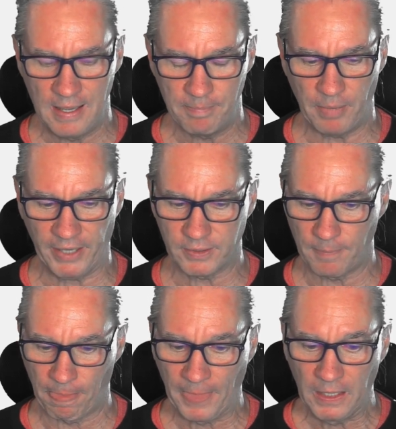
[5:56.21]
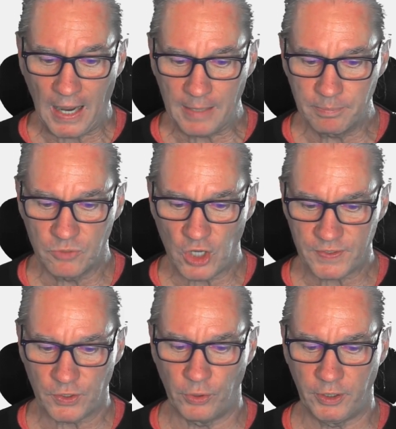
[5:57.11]
but I'm
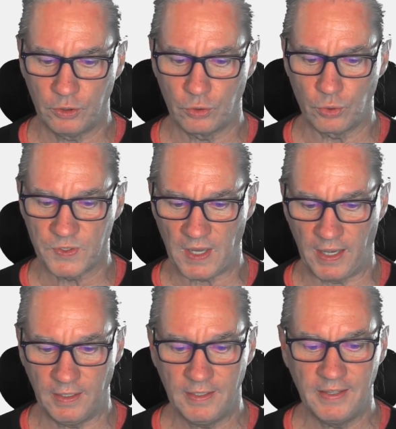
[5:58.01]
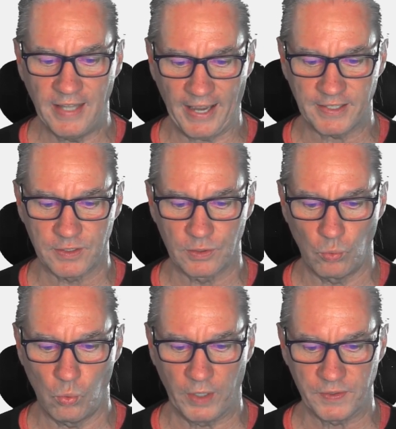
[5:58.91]
just going to say next
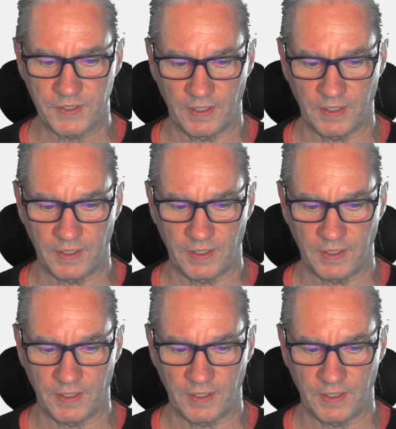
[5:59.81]
once